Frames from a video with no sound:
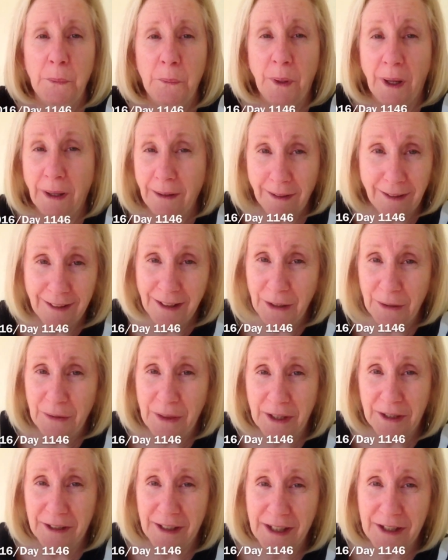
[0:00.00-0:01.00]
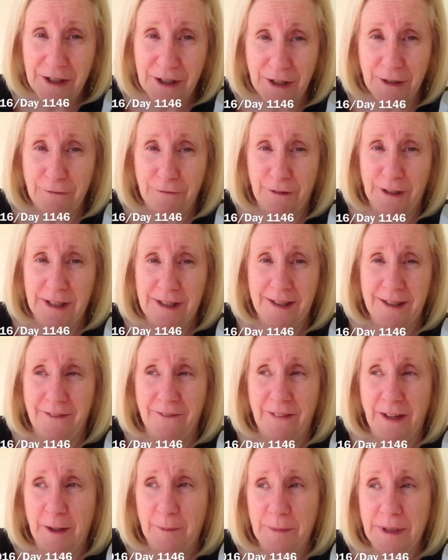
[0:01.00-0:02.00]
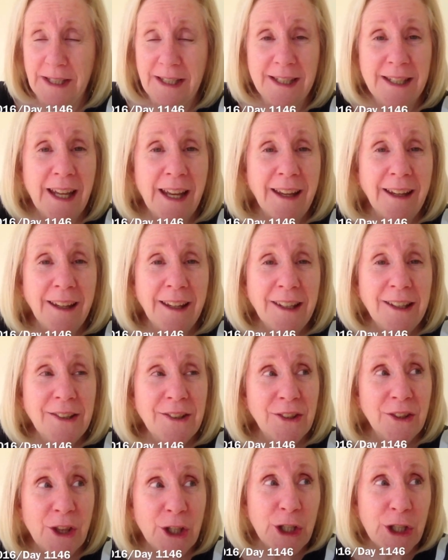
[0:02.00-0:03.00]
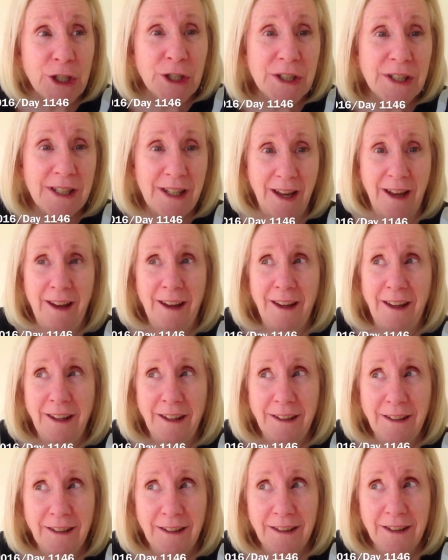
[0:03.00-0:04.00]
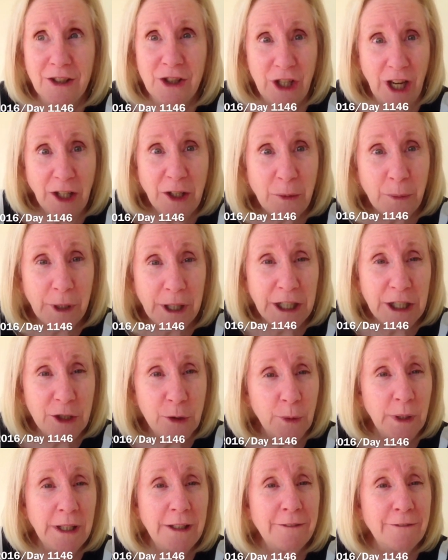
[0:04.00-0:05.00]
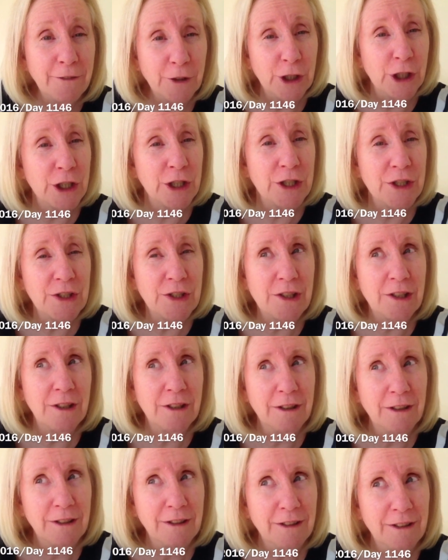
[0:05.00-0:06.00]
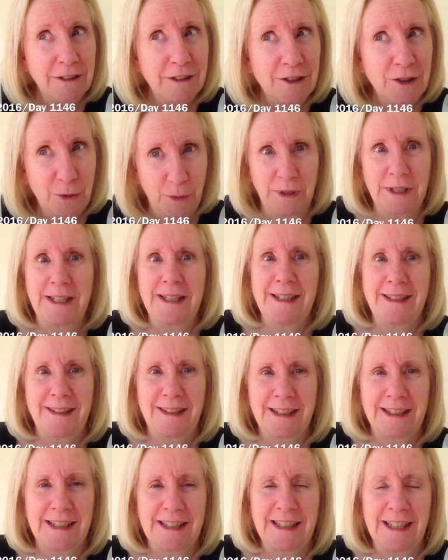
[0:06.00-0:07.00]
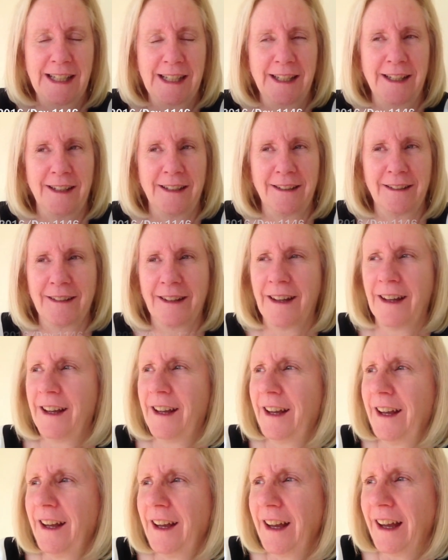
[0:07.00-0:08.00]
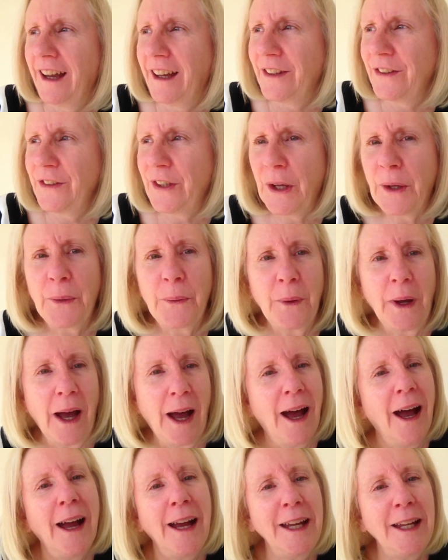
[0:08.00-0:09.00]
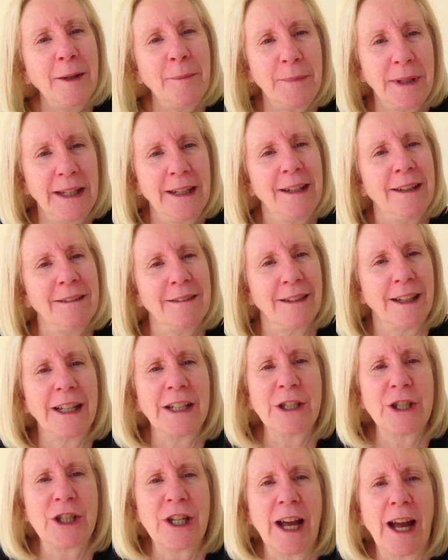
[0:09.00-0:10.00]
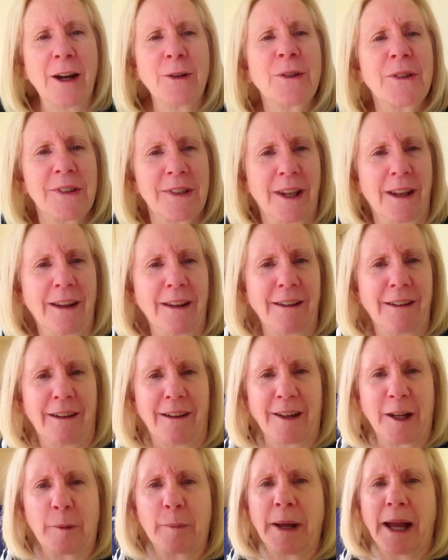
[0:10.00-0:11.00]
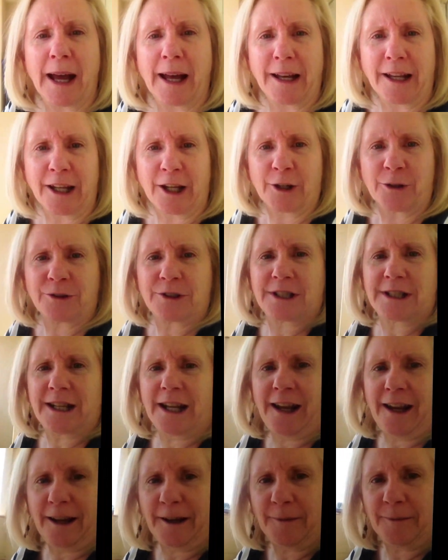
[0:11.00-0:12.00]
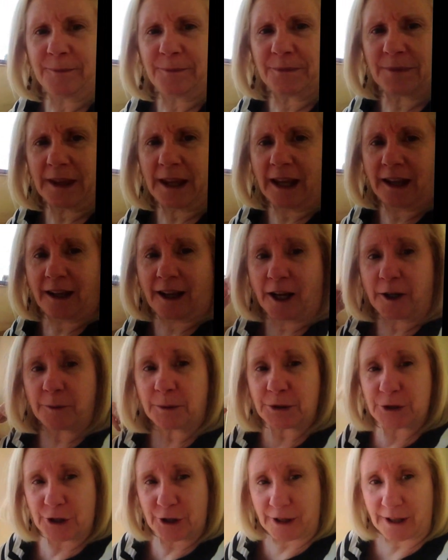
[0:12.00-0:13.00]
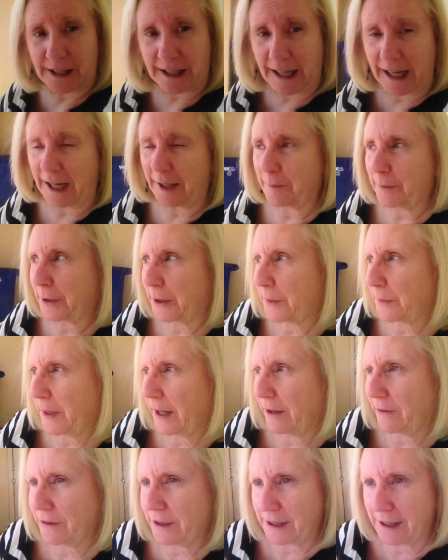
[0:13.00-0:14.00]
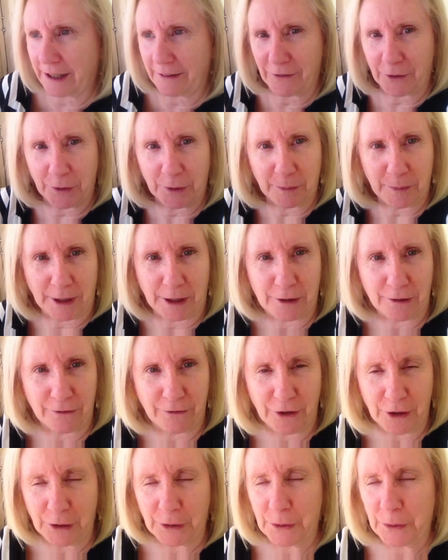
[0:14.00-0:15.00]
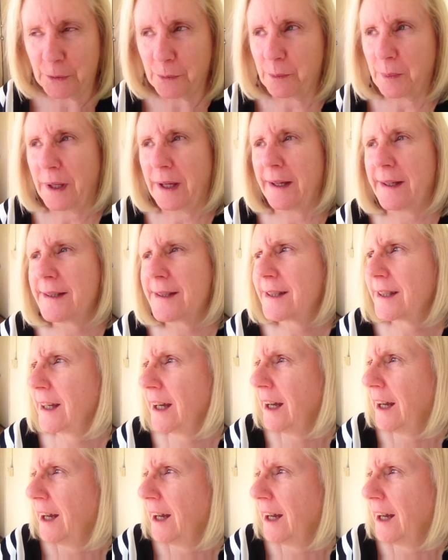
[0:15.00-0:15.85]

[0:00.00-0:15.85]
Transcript: Well, hello there, internet friends and family. Today is Thursday, January 21st, 2016. So I am eating lunch outside on a patio today, and I will turn the camera around and give you a better view, but